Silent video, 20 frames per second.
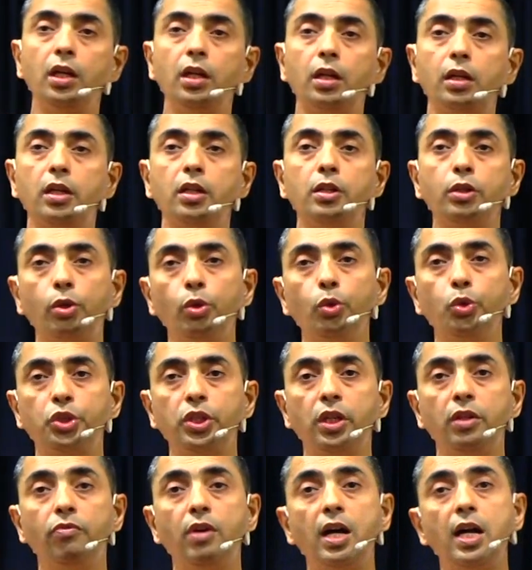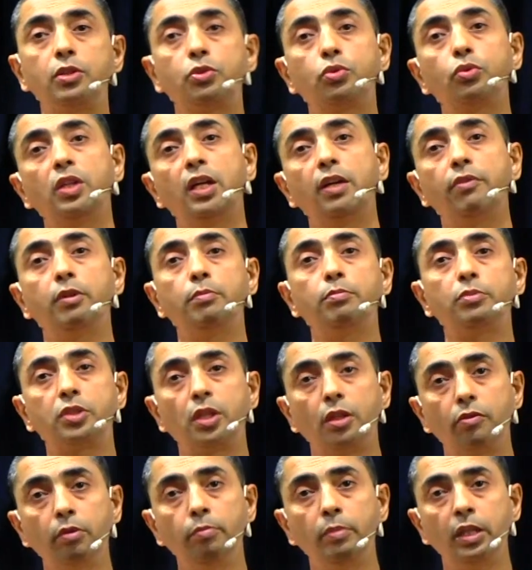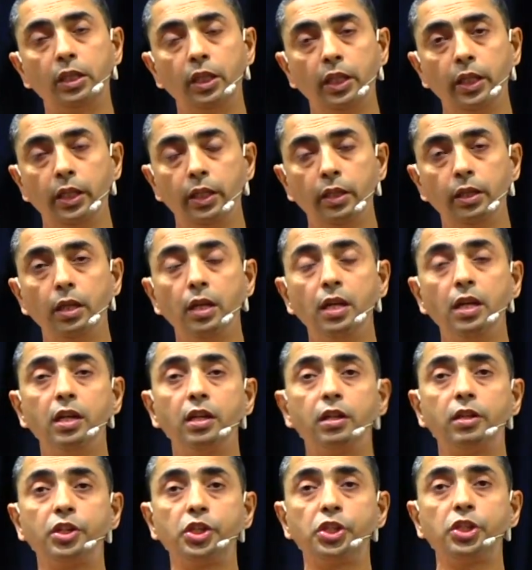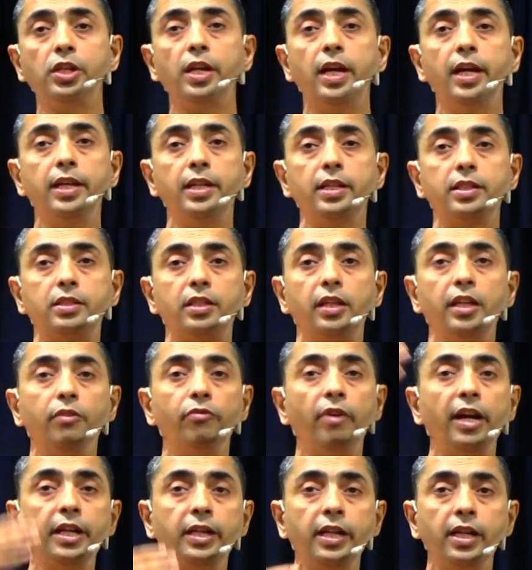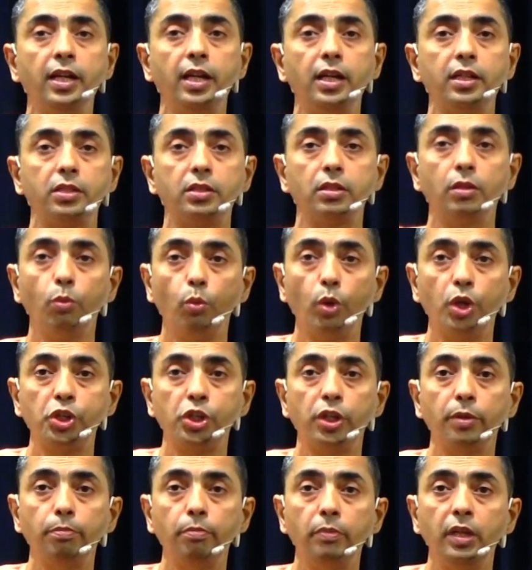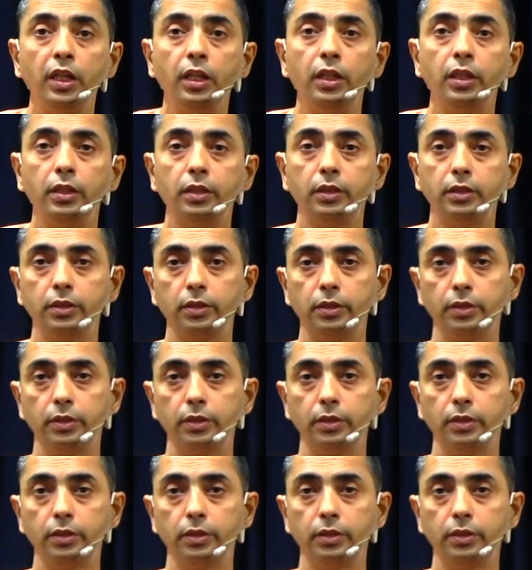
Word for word: the conclusion, Vasudevam Sarvamiti, Krishna is inviting us, worship me.